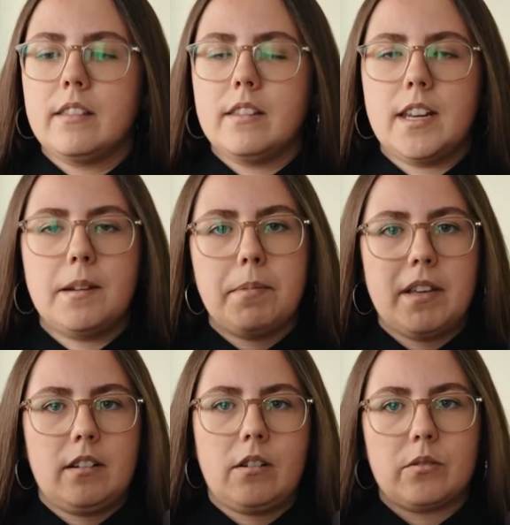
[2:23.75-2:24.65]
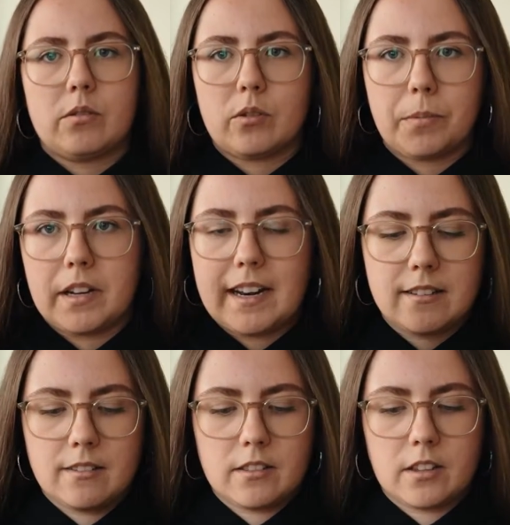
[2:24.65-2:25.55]
the bit that goes on top of
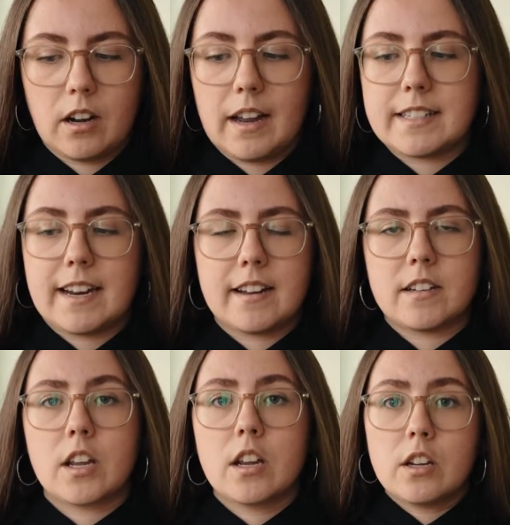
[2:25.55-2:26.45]
the light stand.